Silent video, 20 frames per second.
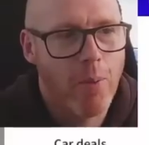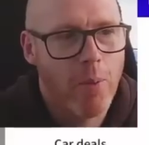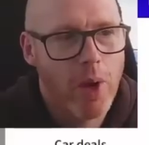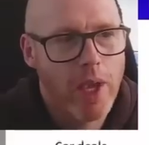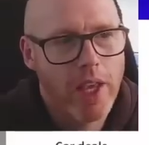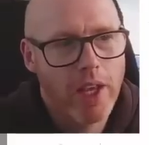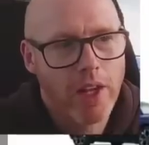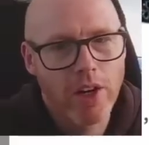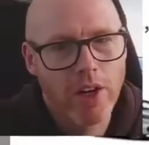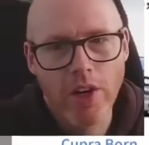we
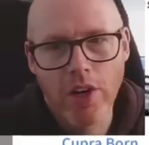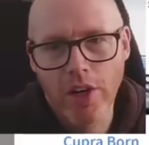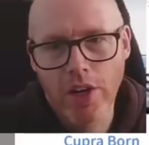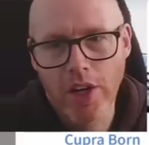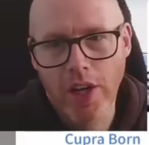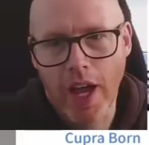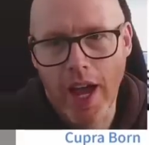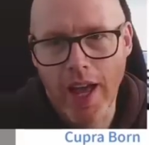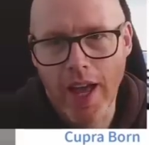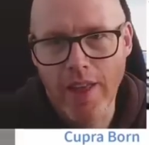can look
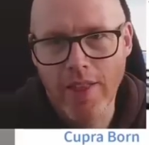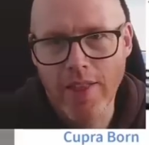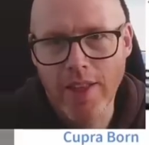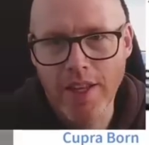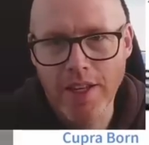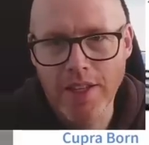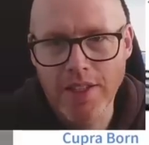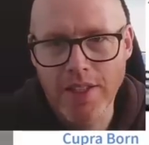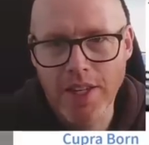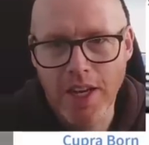at
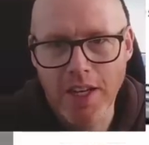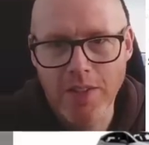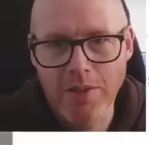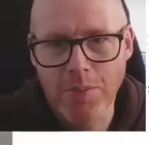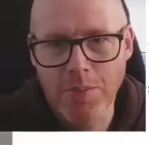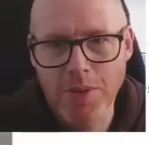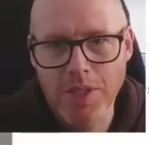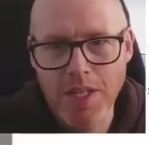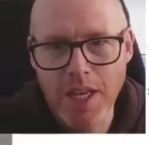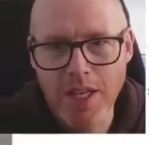the exact
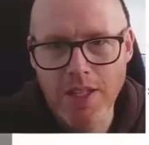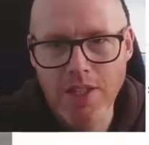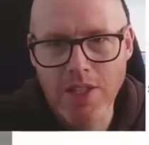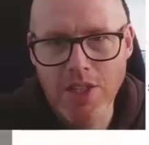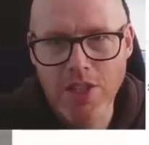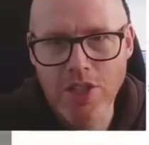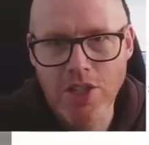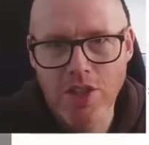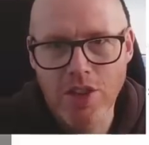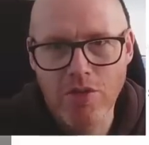
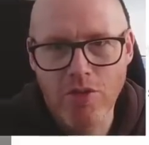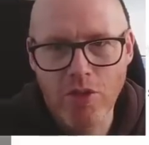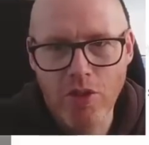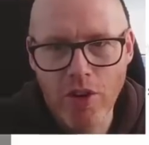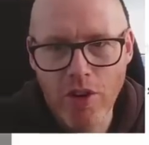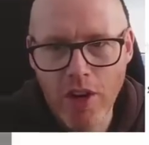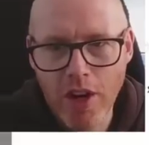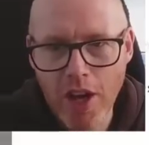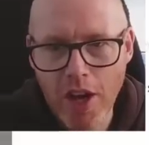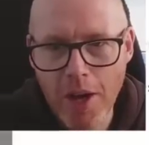percentage of the
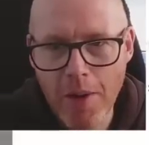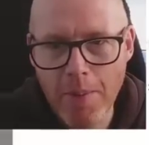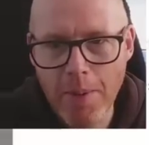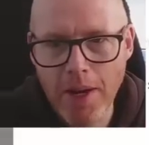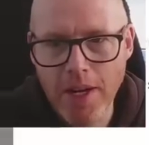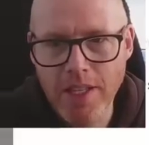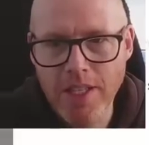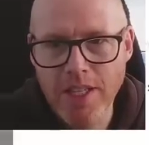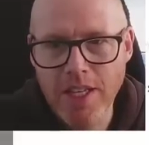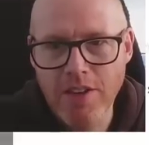
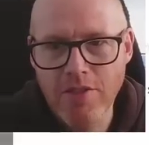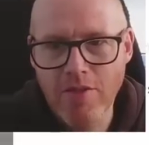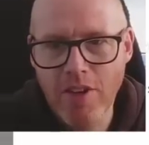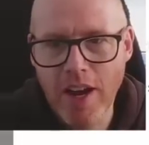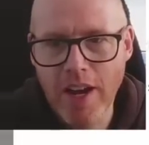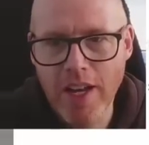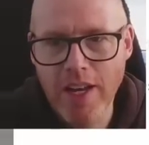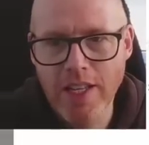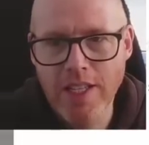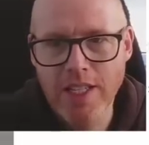reliability
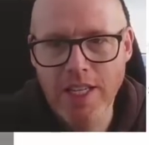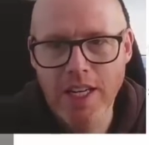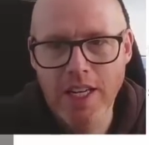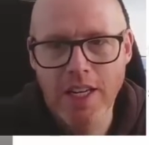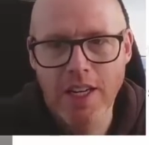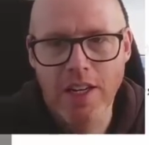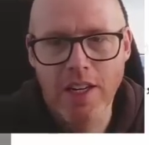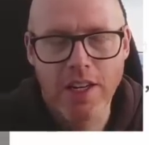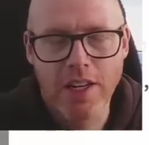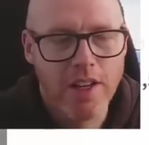
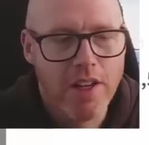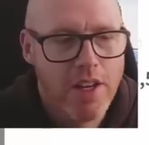rating and